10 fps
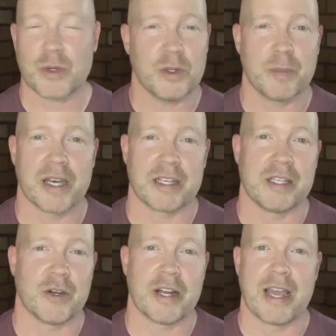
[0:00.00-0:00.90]
only about a
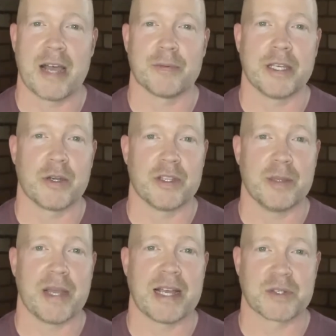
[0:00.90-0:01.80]
year and a half later that
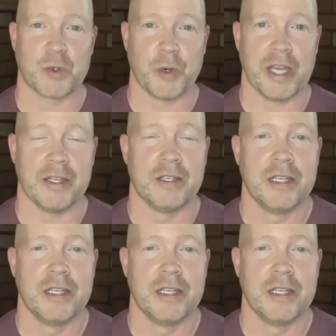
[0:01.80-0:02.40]
he passed away.